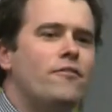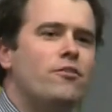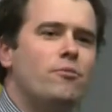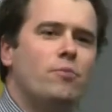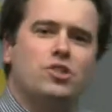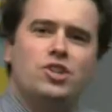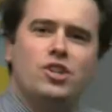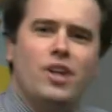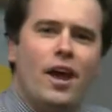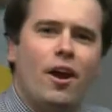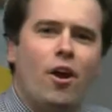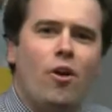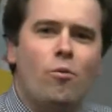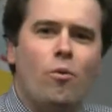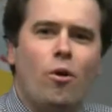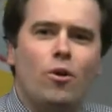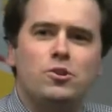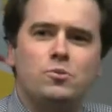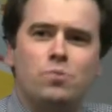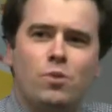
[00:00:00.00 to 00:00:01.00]
from which an adult
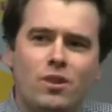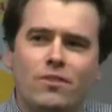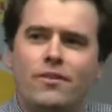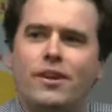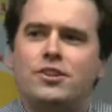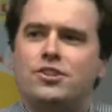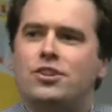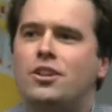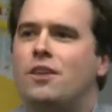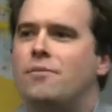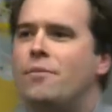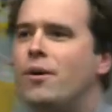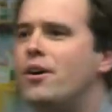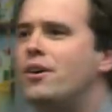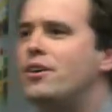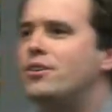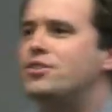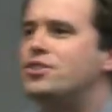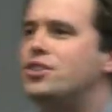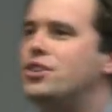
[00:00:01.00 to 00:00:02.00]
wasp will eventually
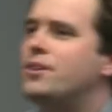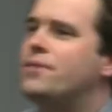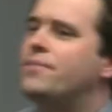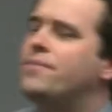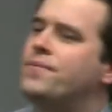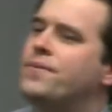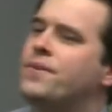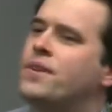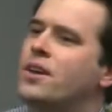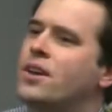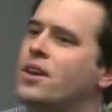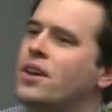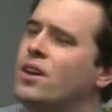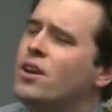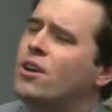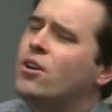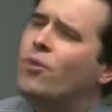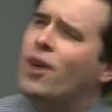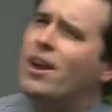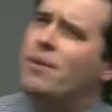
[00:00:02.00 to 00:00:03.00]
emerge.
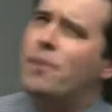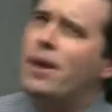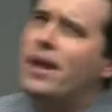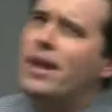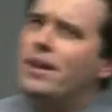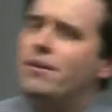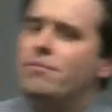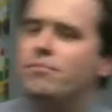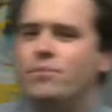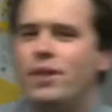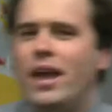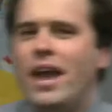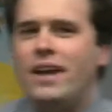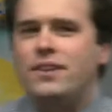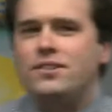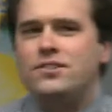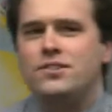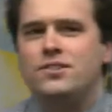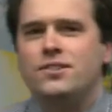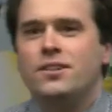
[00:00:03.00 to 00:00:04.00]
Creepy?
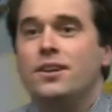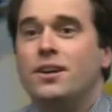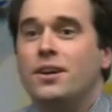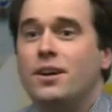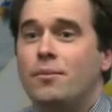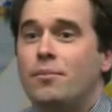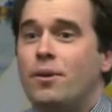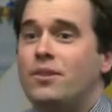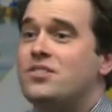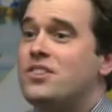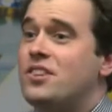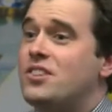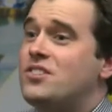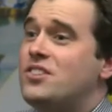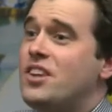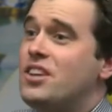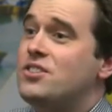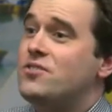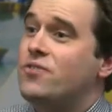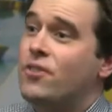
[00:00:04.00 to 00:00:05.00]
Yes, but
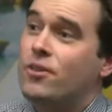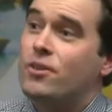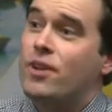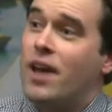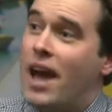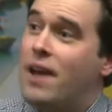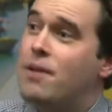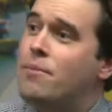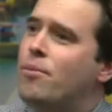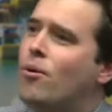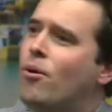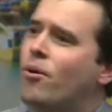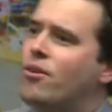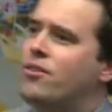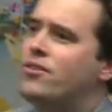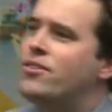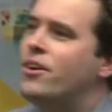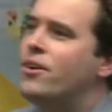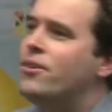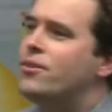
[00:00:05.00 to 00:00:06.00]
successful and
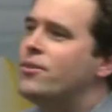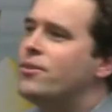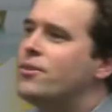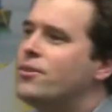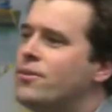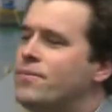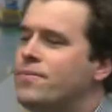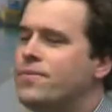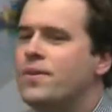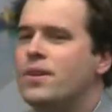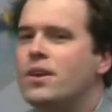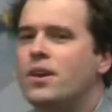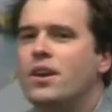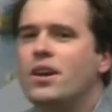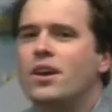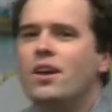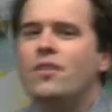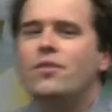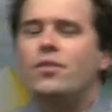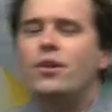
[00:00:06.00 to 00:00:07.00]
important too.
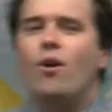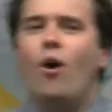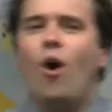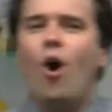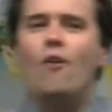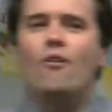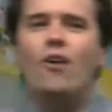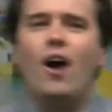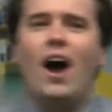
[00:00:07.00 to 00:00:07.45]
There are over